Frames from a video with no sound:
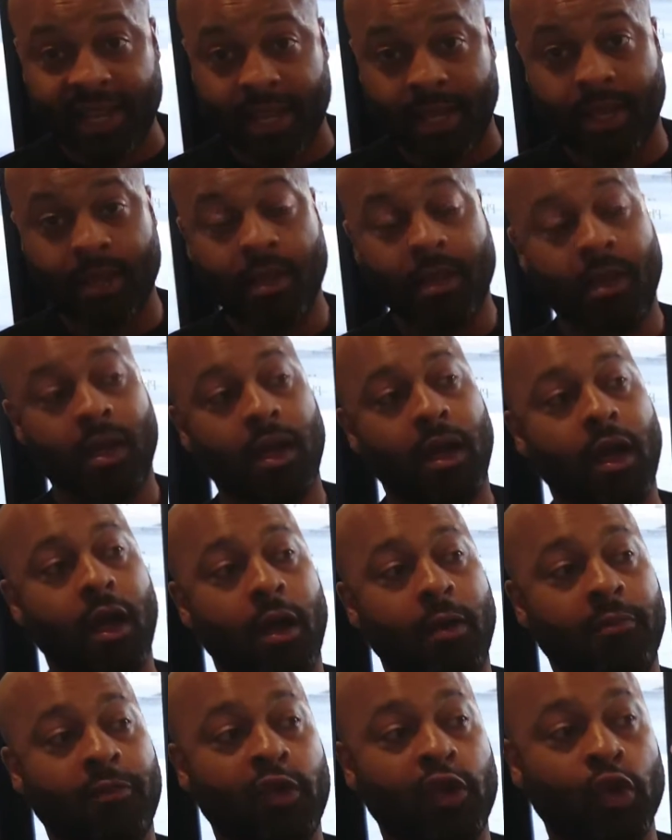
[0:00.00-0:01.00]
see.
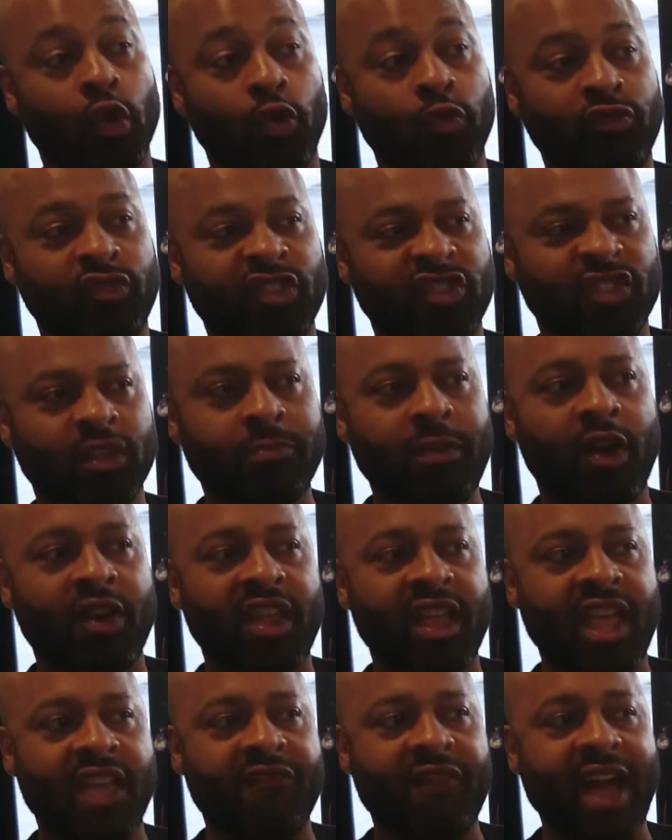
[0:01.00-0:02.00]
Just about,
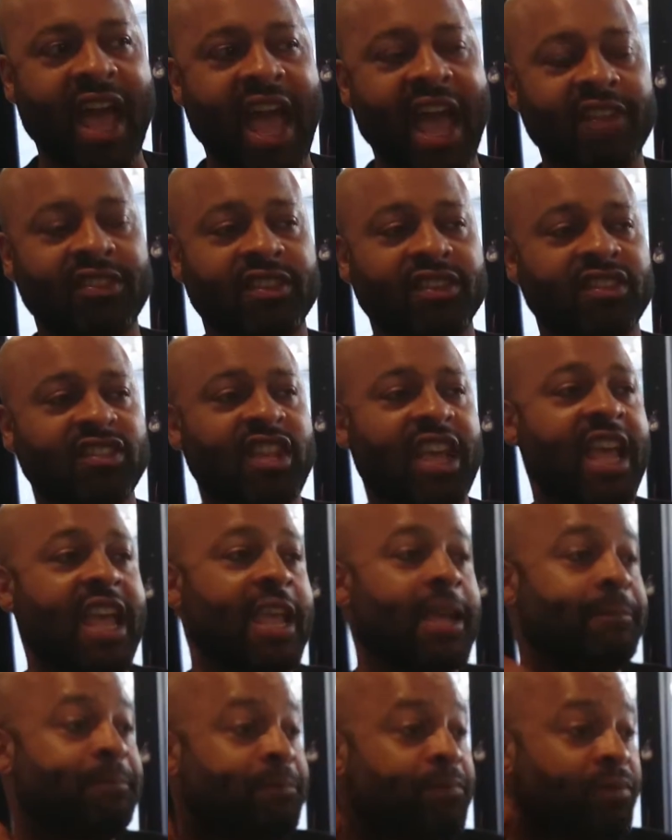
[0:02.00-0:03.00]
if I had to
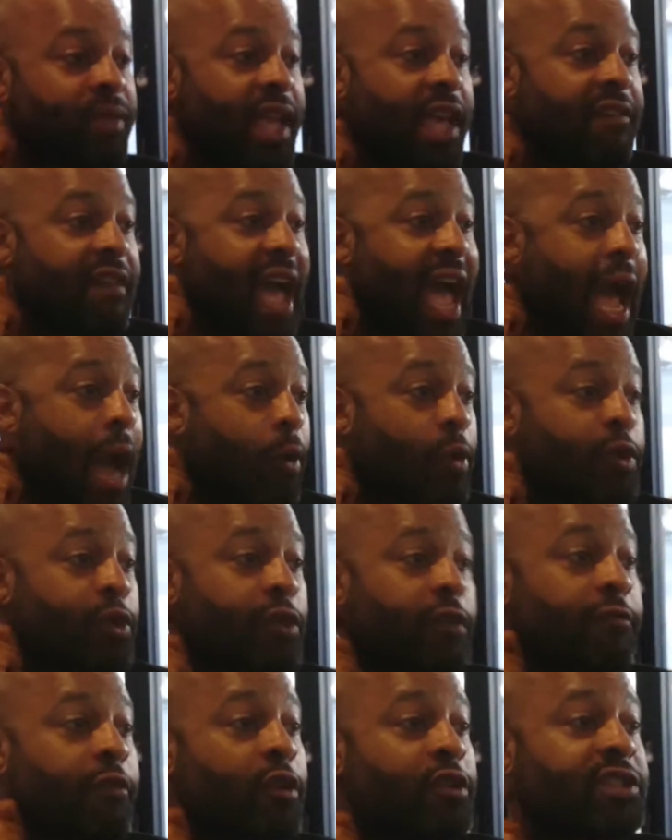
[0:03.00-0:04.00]
say, if Howard
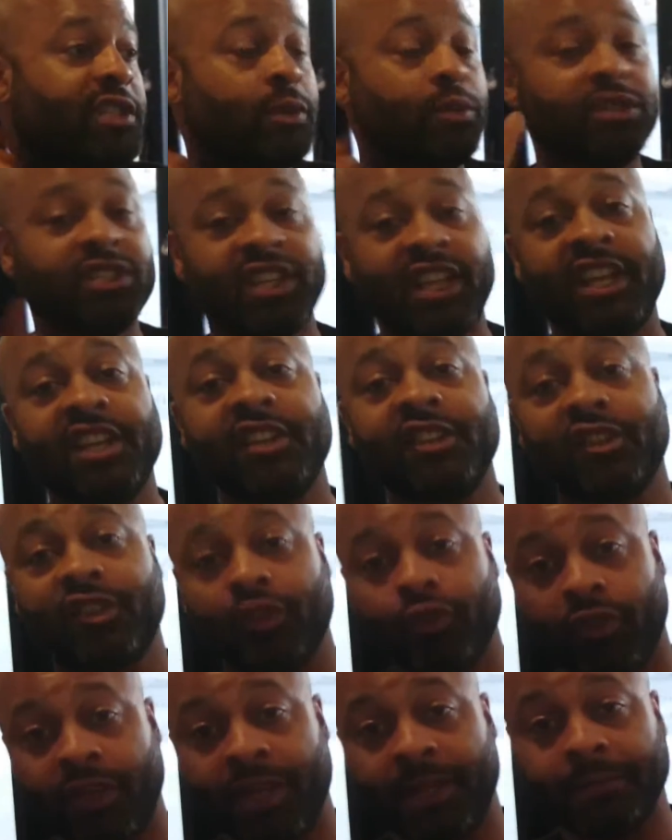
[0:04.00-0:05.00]
University was an
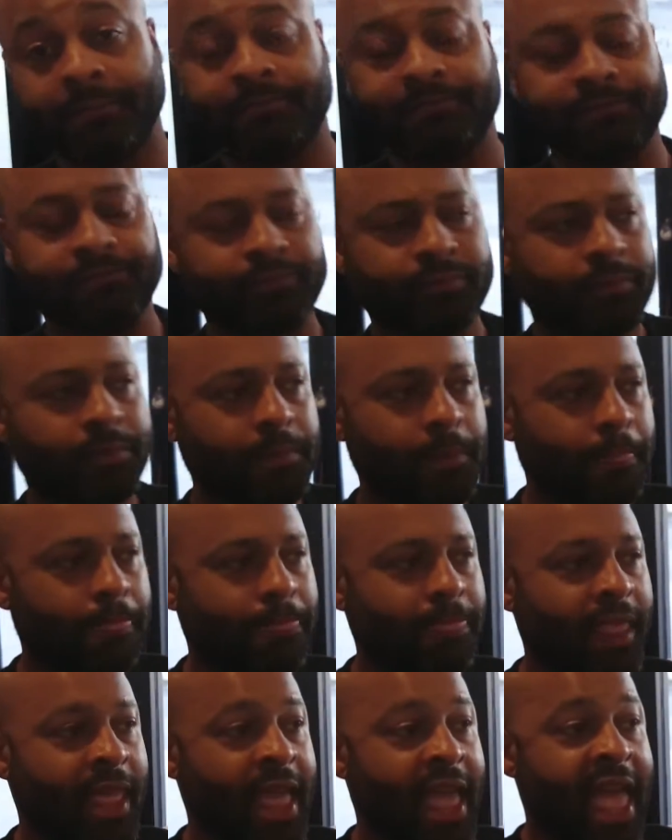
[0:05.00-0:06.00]
industry
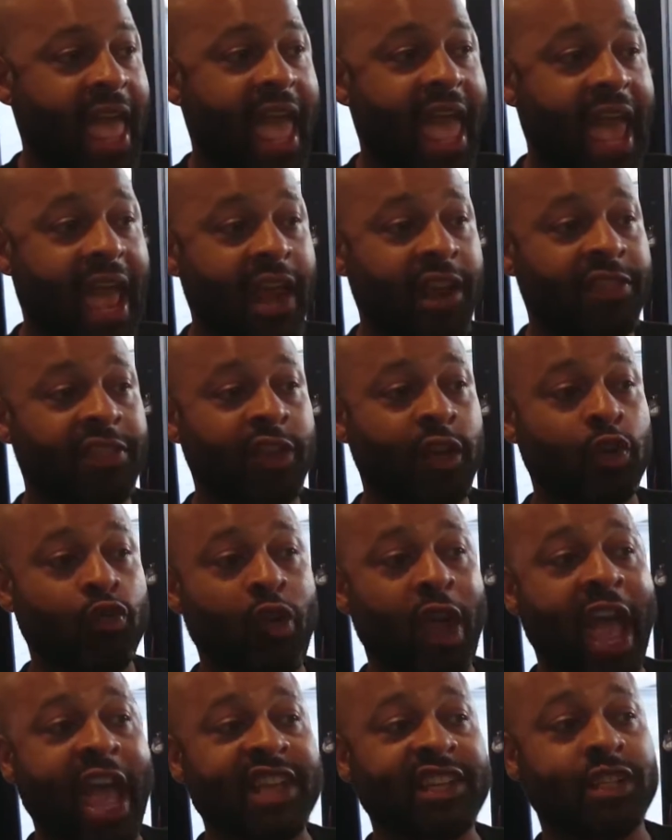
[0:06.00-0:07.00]
and the
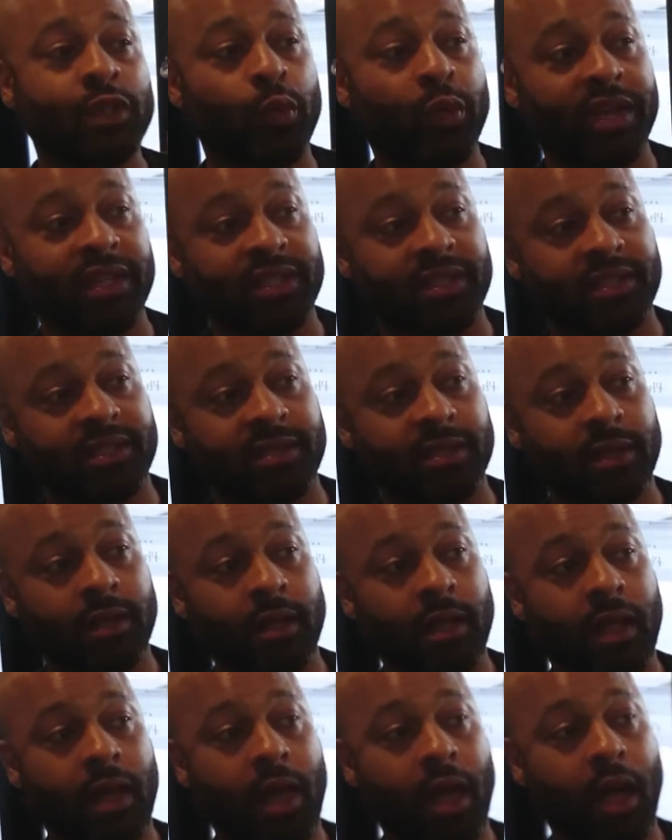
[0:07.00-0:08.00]
graduates
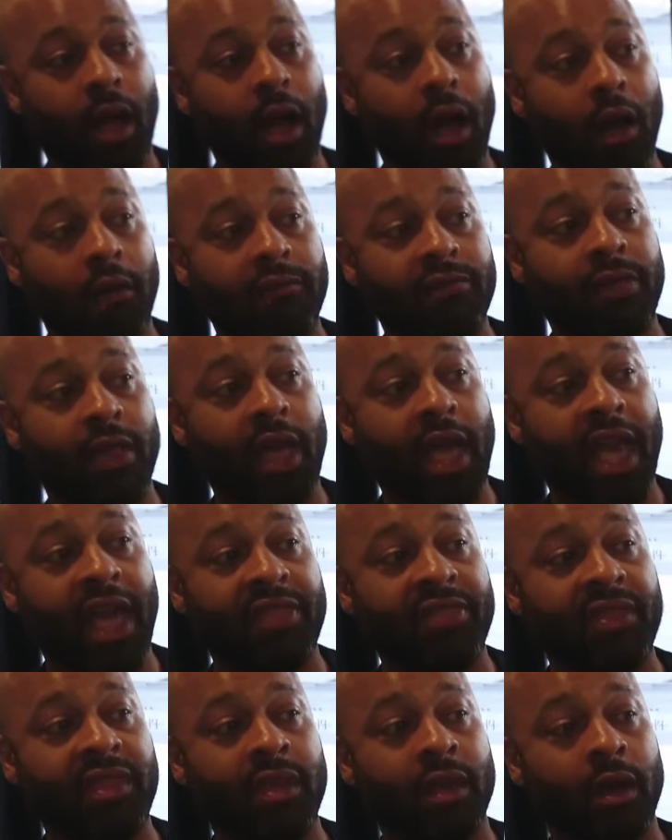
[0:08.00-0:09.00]

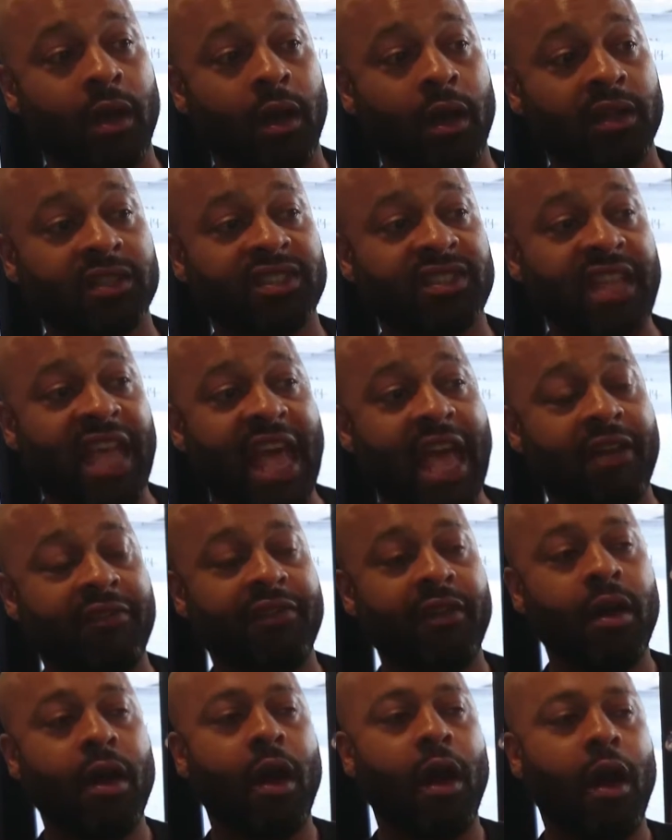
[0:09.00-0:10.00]
and the staff
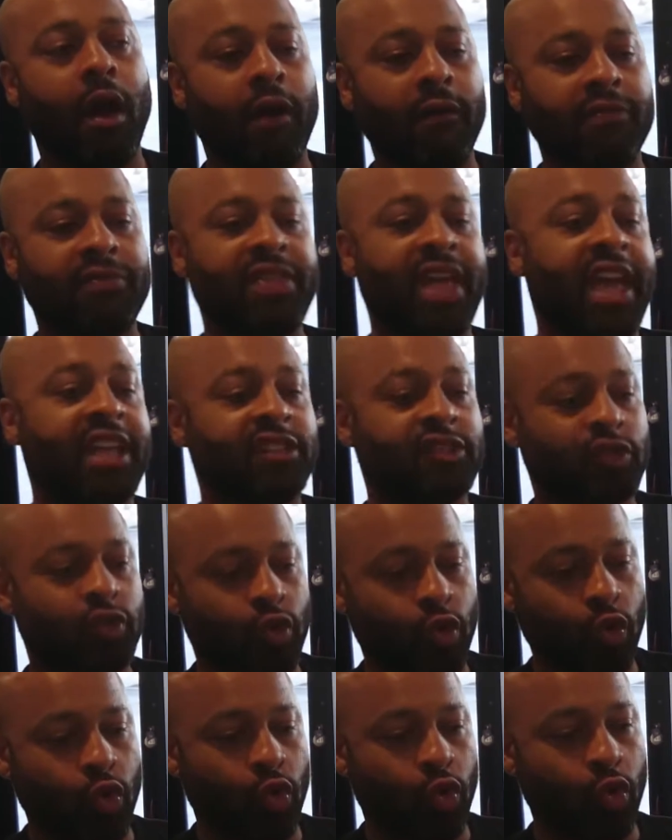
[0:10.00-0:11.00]
of that
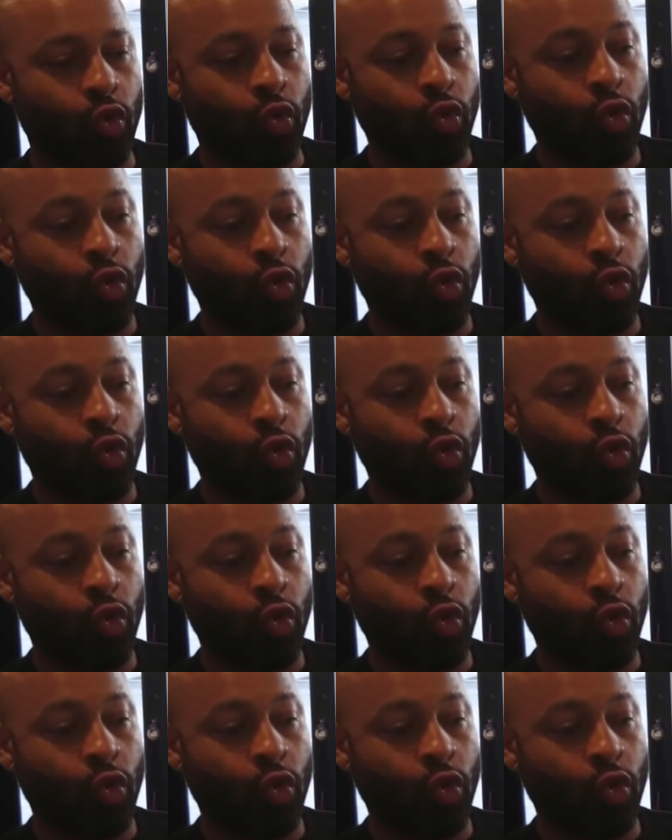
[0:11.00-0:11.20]
school